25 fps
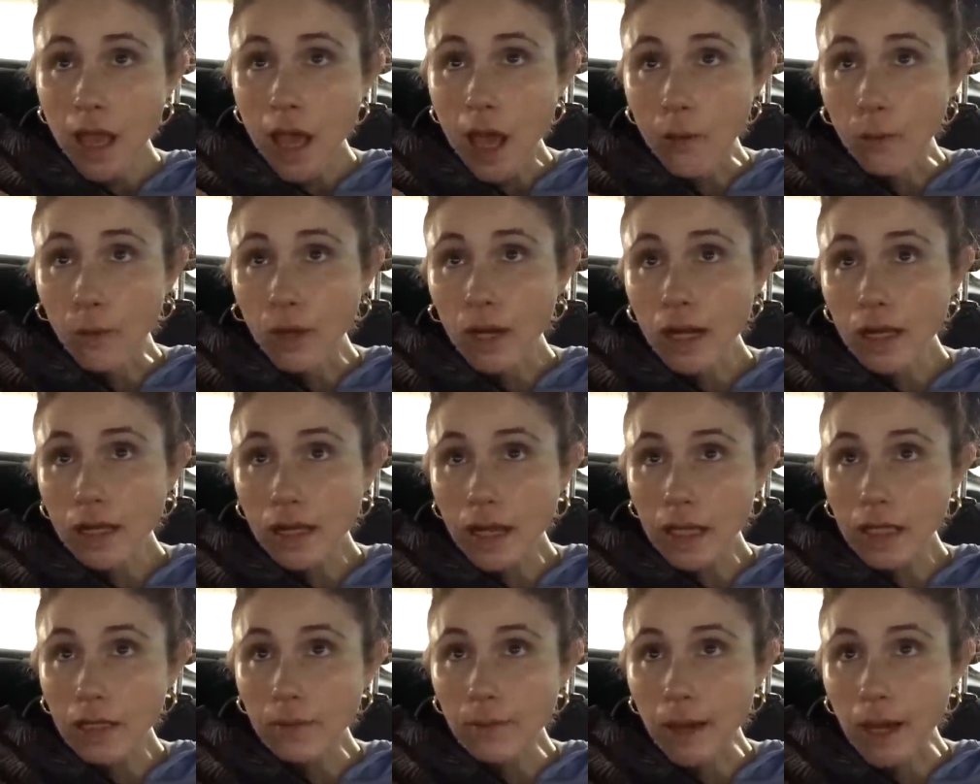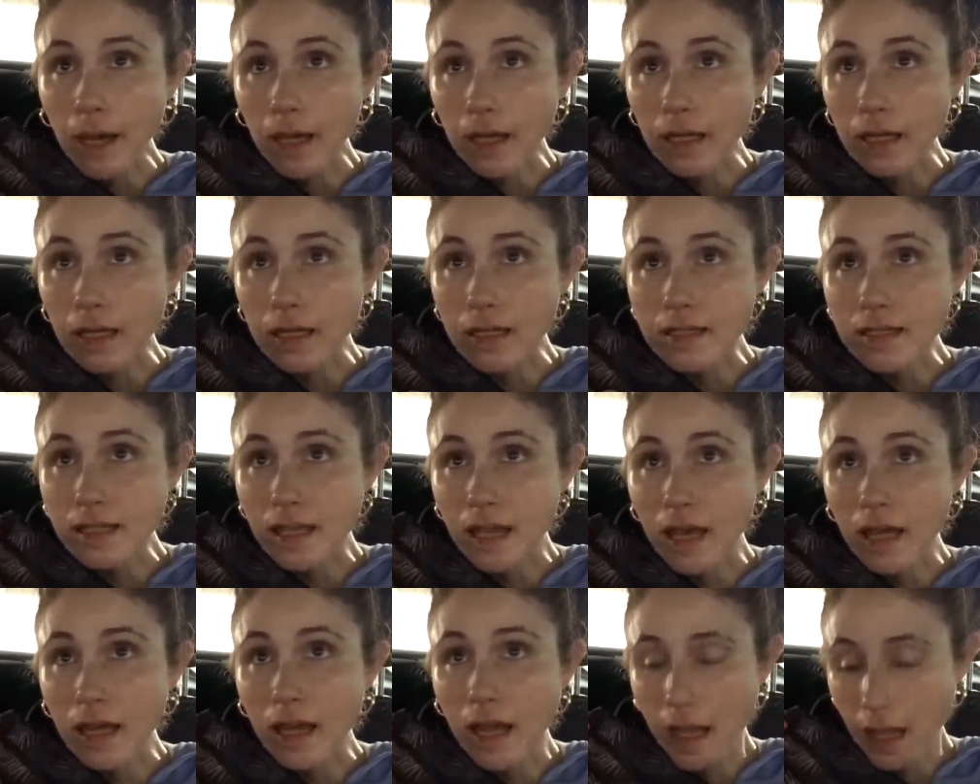And what I like about it is
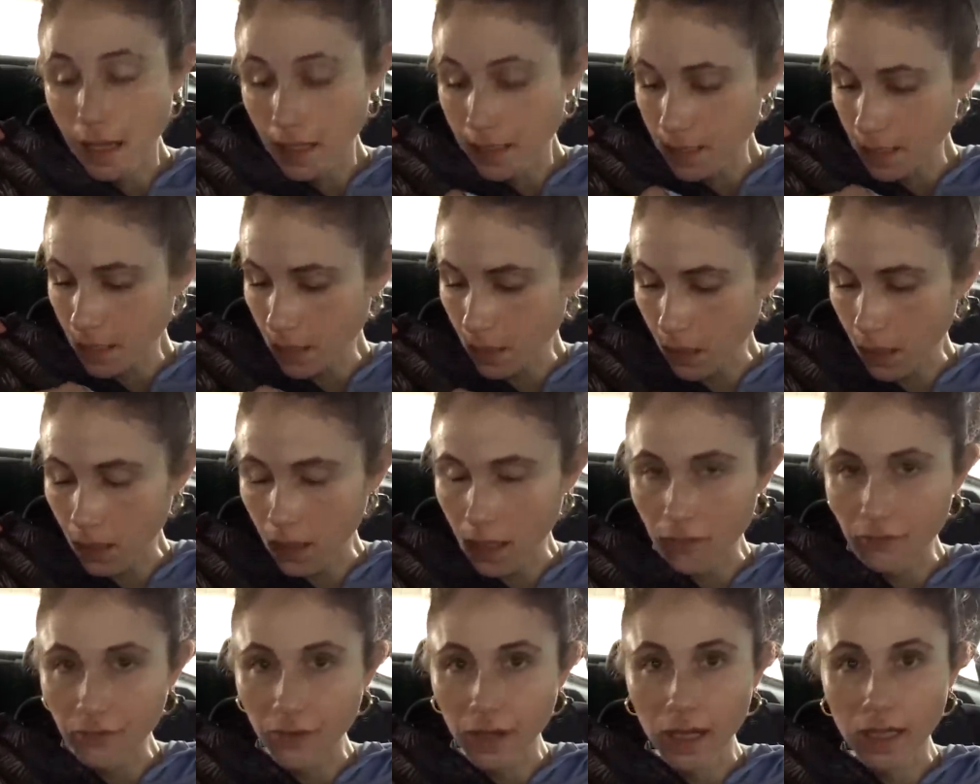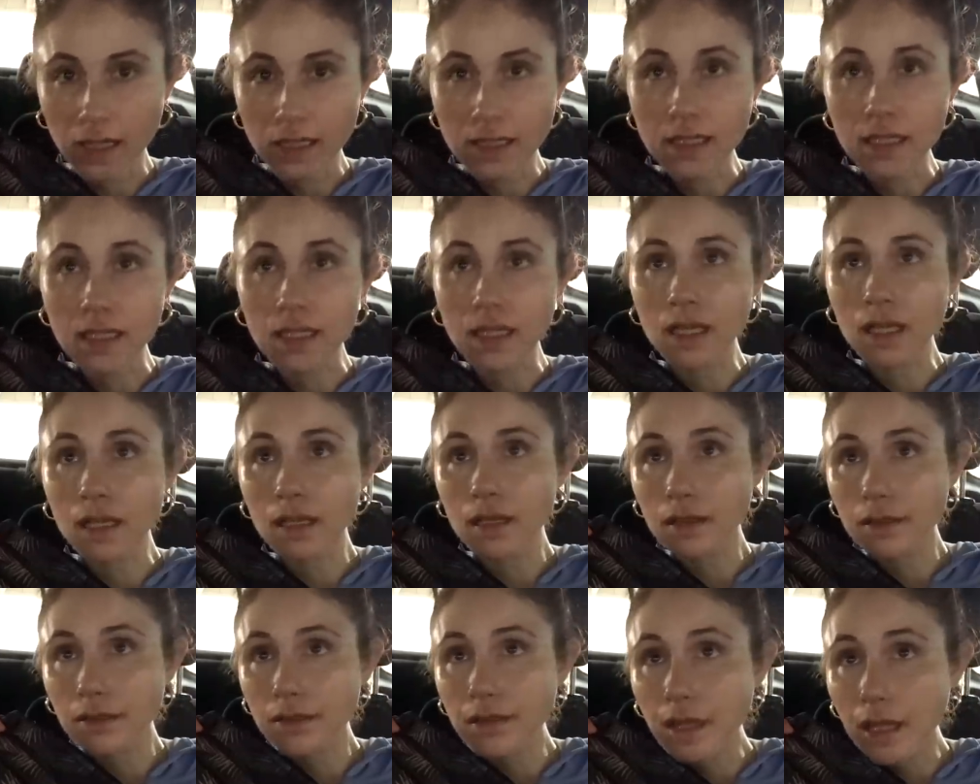that it has the
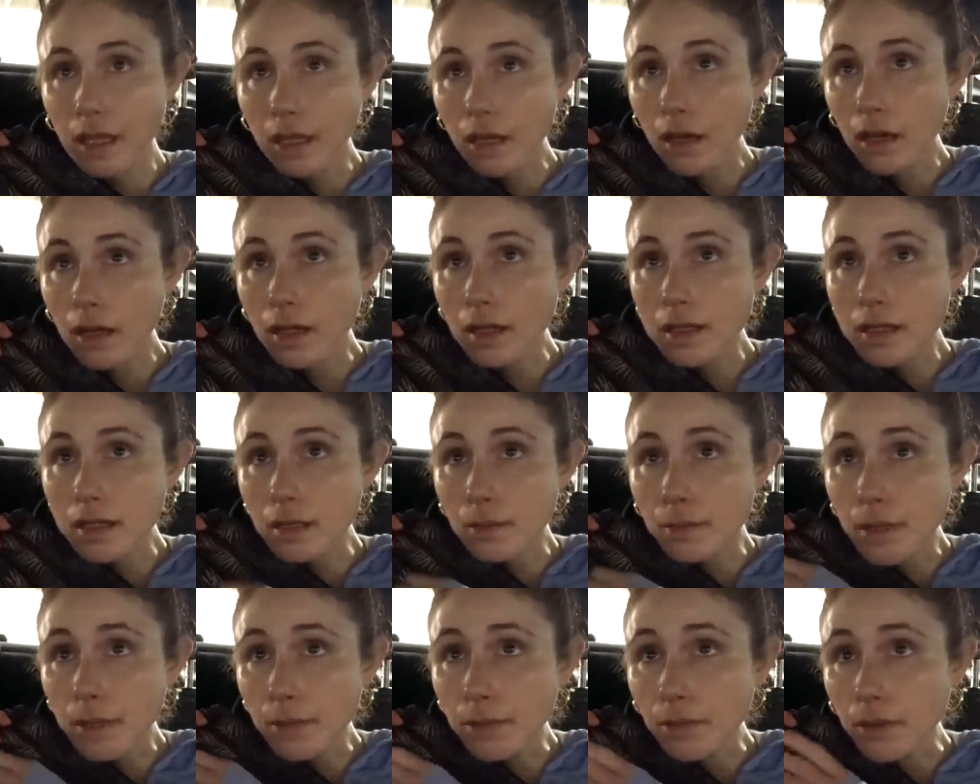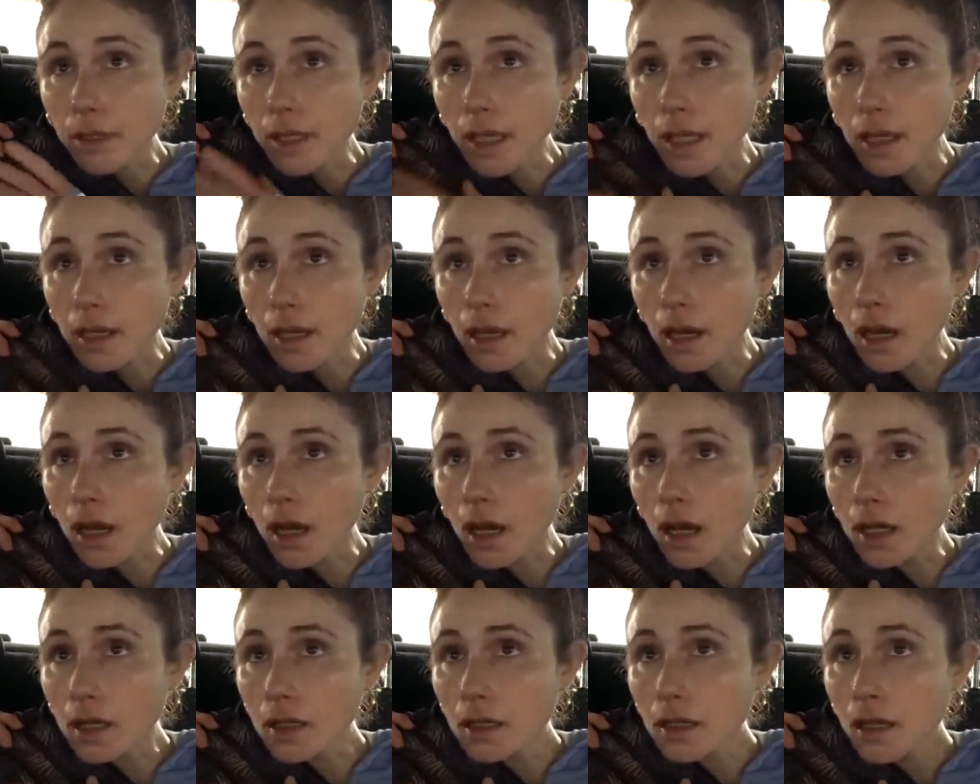RFID thing on it, so people
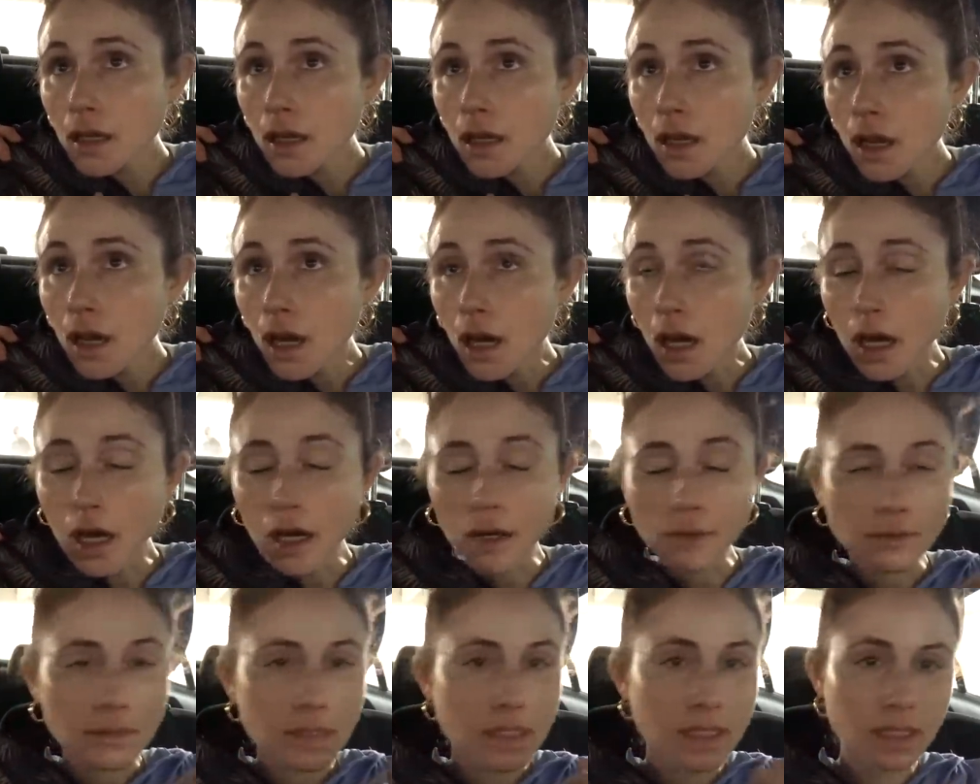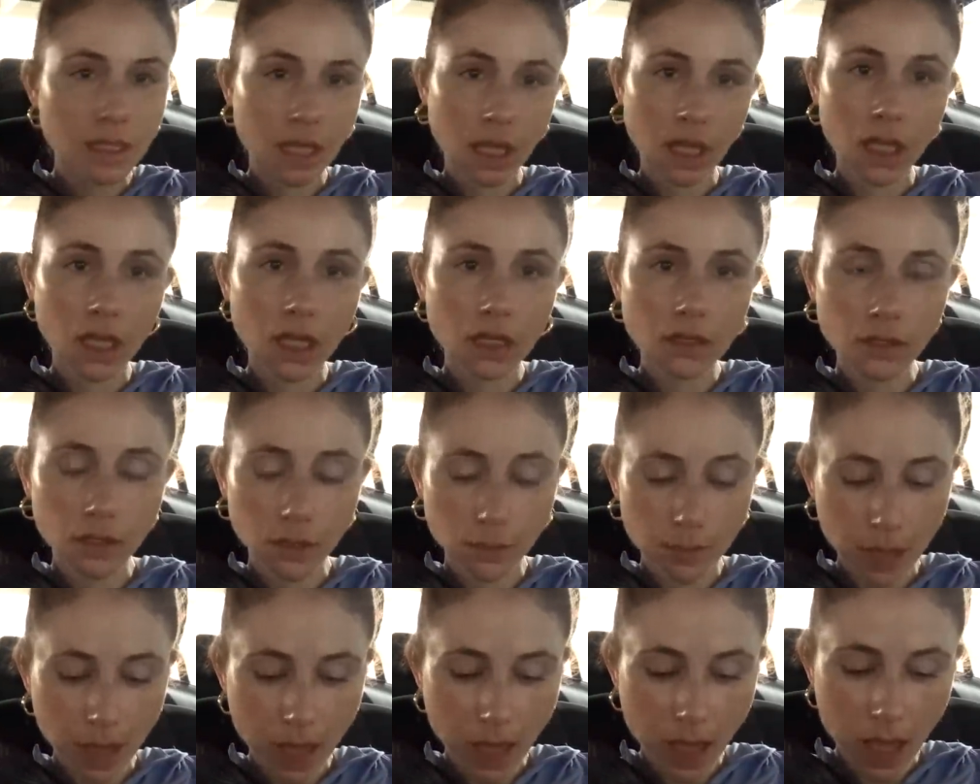cannot um, scan
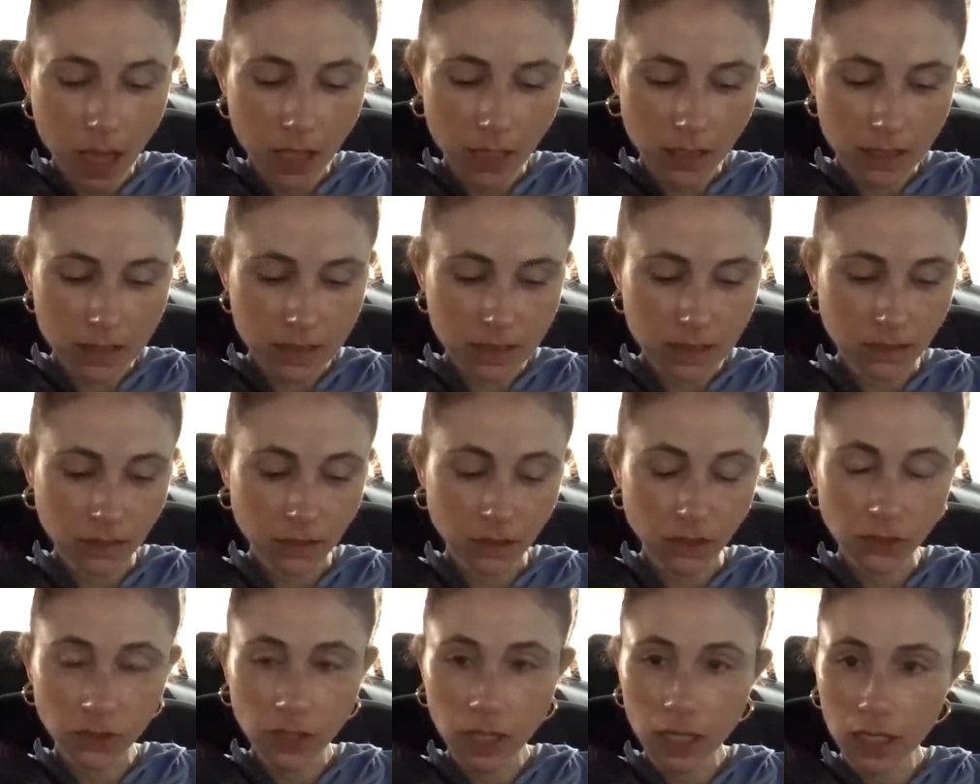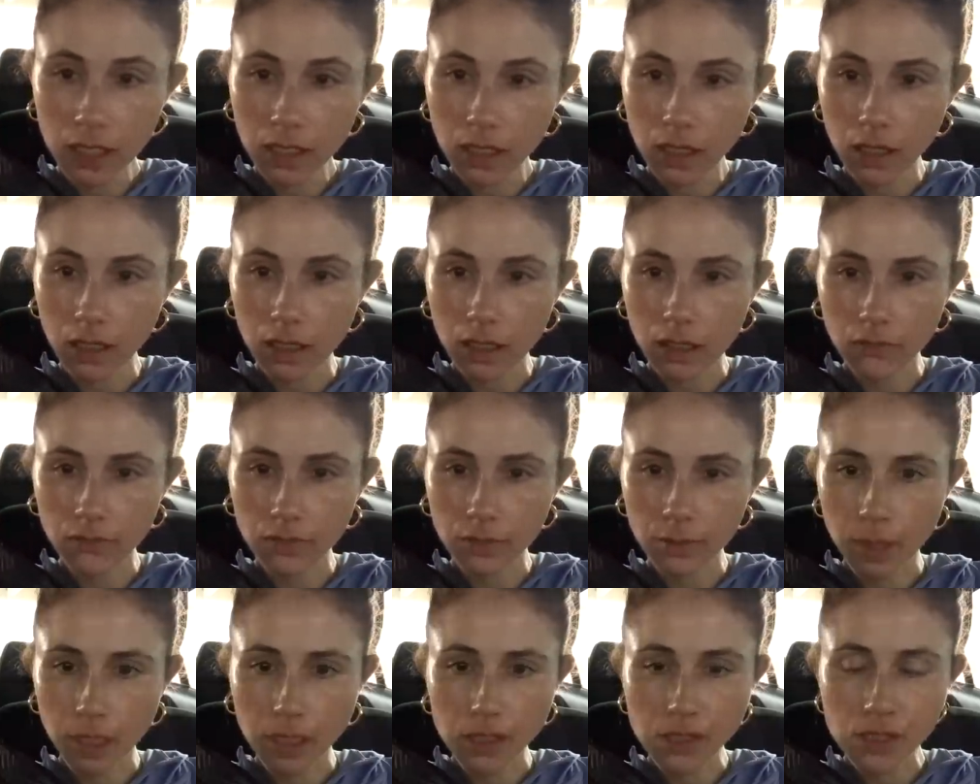your bag and steal your credit card
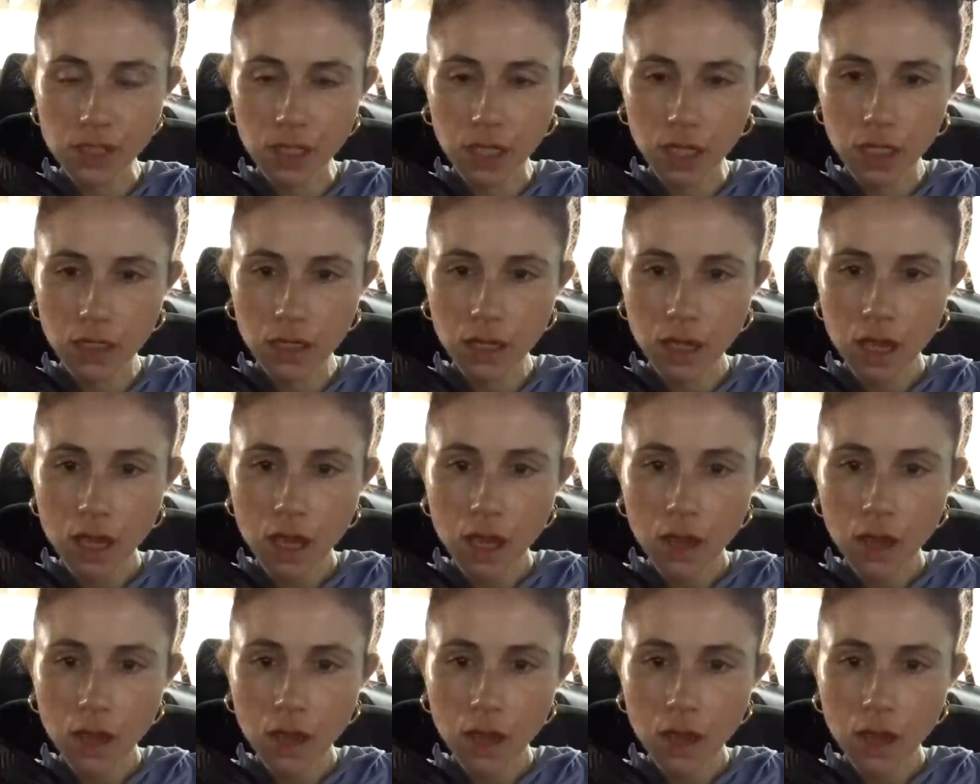information.